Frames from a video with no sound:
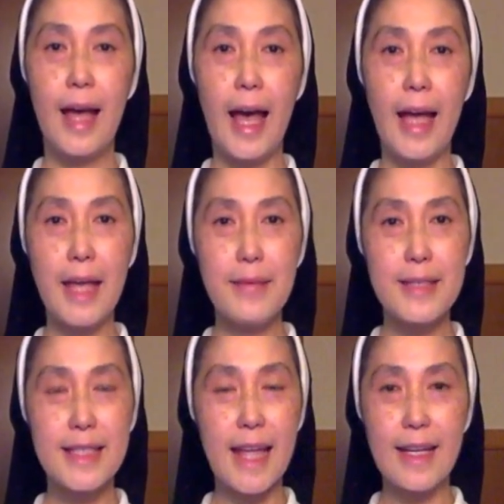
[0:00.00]
I am
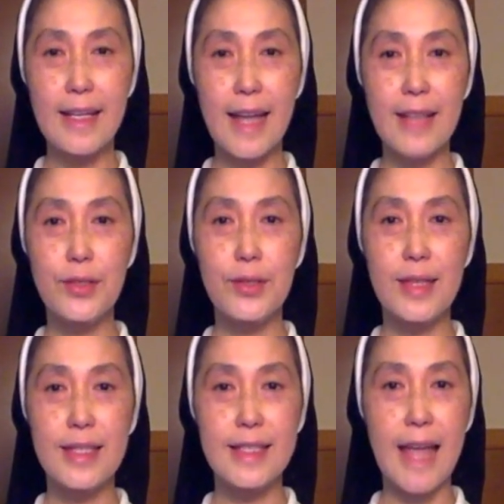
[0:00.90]
standing next to
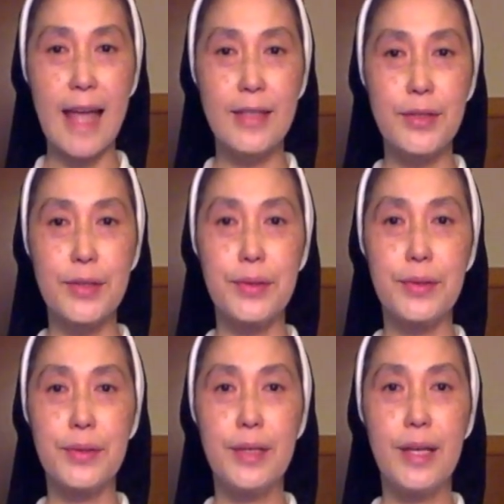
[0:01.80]
the statue
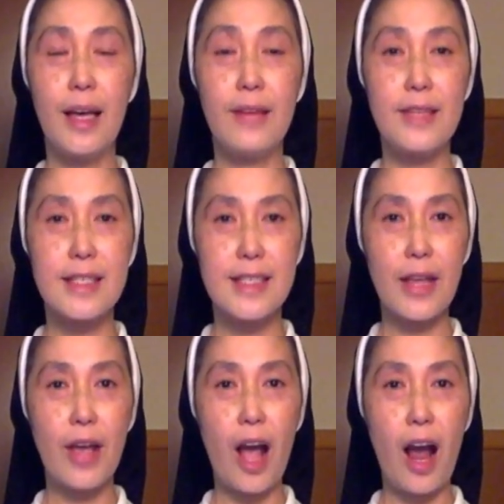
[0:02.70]
of the
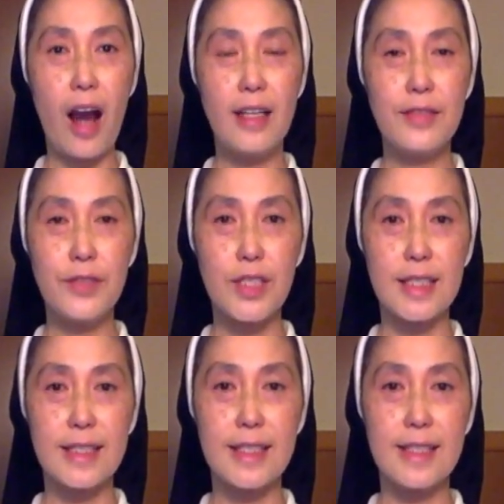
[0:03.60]
Sacred Heart of
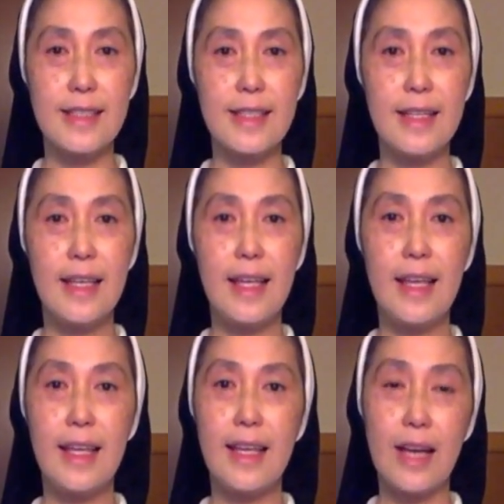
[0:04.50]
Jesus
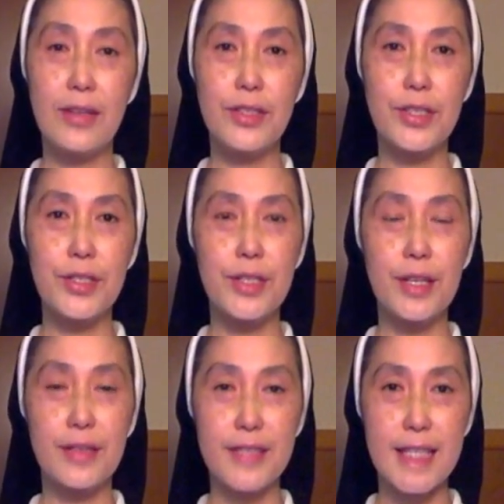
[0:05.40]
in our Church
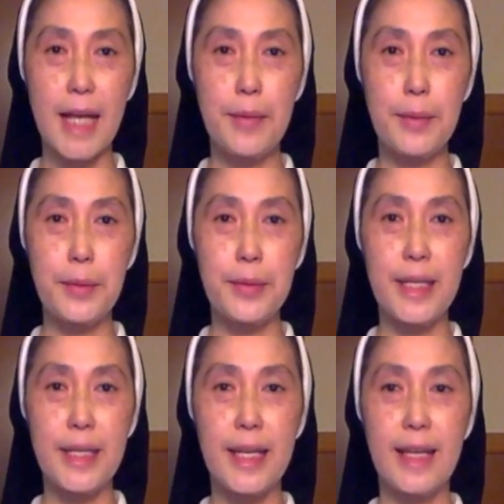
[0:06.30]
of Santa
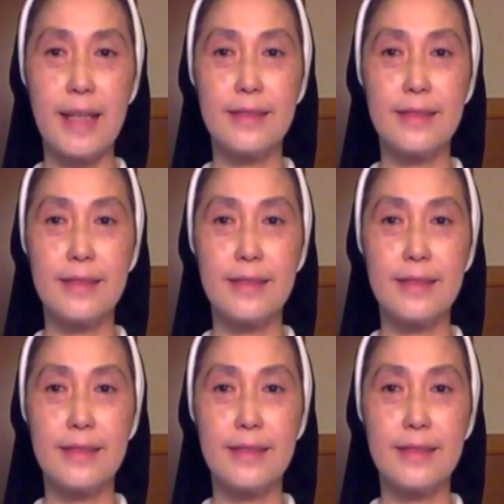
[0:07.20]
Maria.